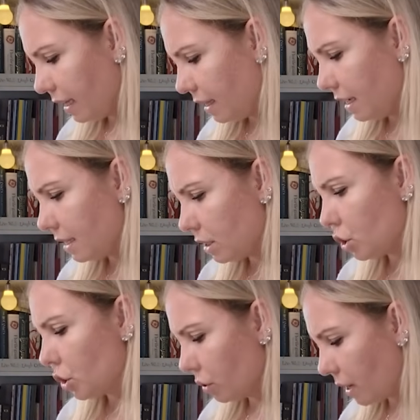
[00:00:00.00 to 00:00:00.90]
These
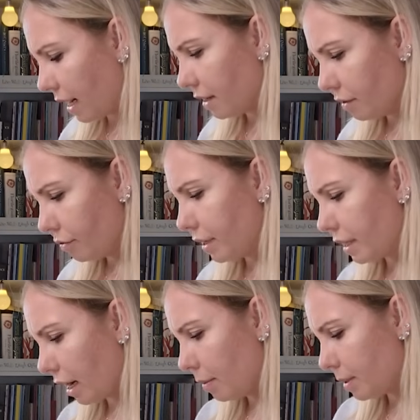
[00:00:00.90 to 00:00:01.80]
two are different
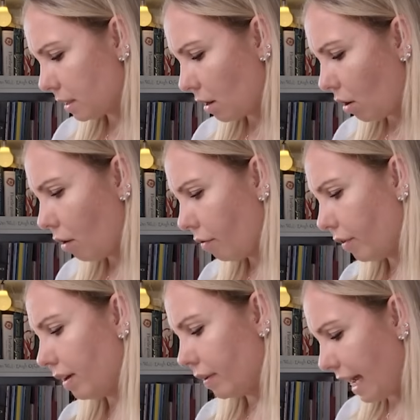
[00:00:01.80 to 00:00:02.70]
types of
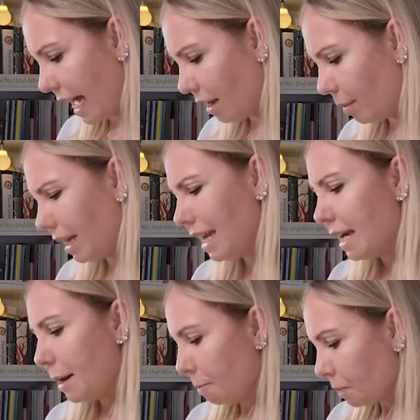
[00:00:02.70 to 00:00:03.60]
even animal.
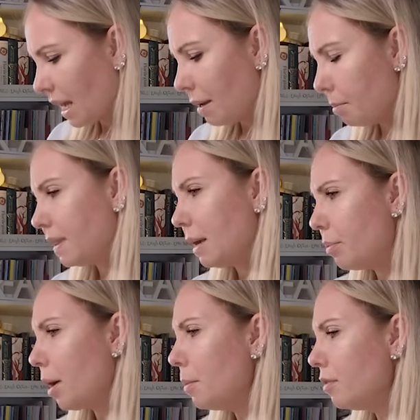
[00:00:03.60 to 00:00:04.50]
They
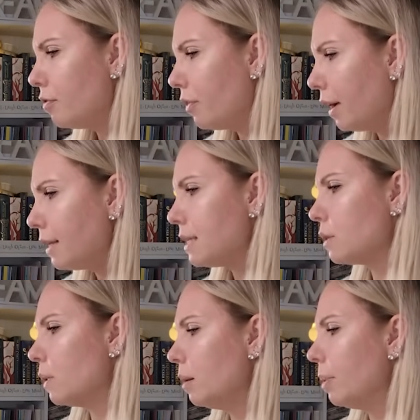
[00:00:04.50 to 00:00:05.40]
probably ferrets as
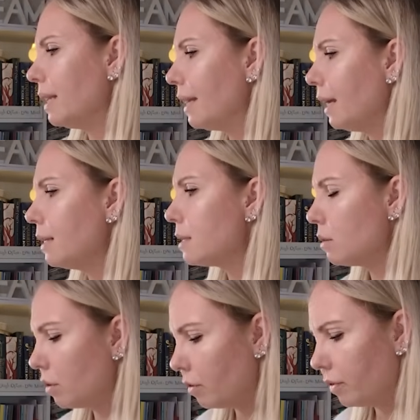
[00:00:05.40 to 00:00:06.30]
well, but they
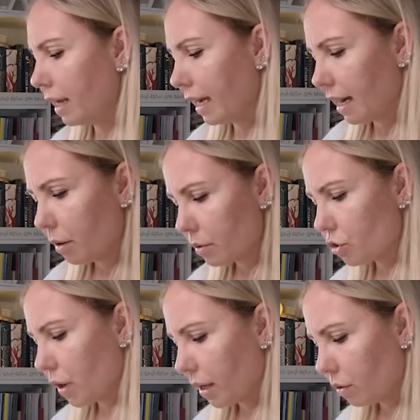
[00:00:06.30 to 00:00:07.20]
sort of like, I was
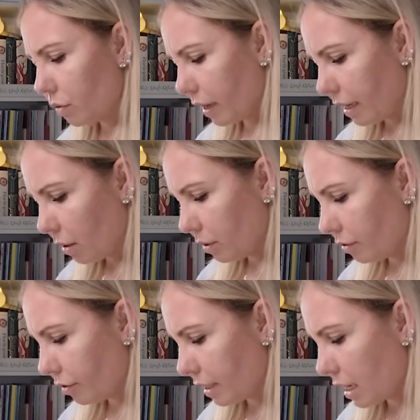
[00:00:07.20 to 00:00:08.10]
trying to find out
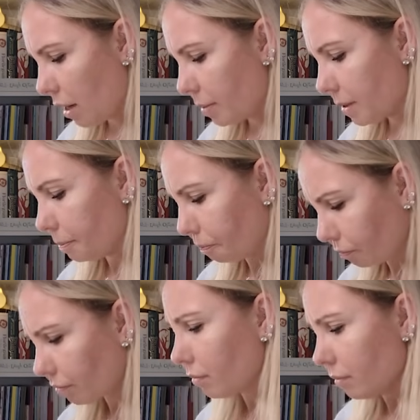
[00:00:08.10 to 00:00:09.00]
different types.
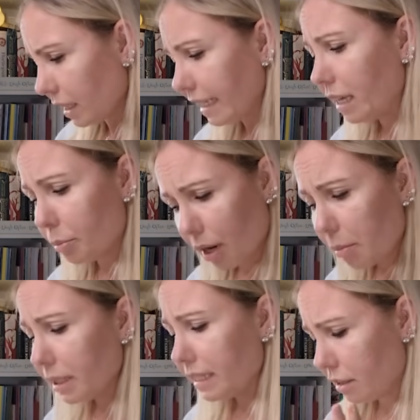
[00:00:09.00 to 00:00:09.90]
They're
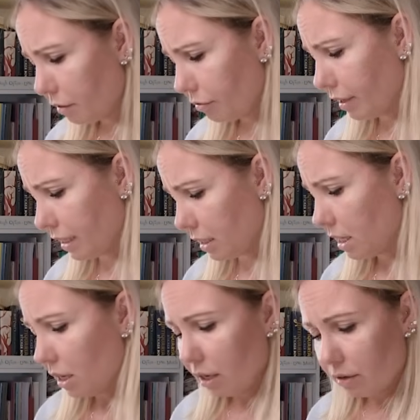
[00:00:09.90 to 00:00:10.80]
probably different,
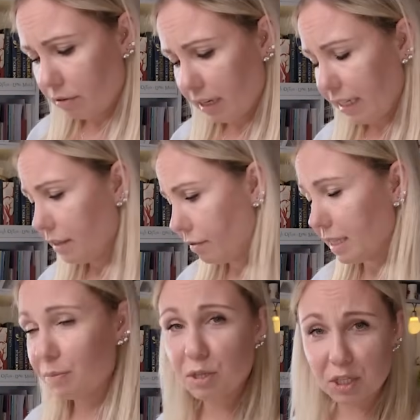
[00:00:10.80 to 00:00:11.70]
really different
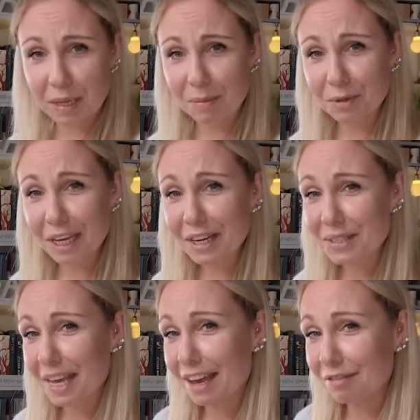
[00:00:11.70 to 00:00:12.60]
species. I'm looking
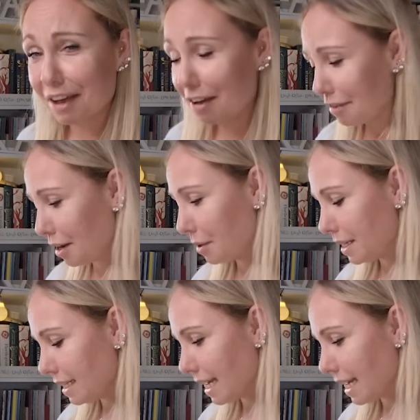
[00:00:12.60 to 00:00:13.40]
because I have half an hour till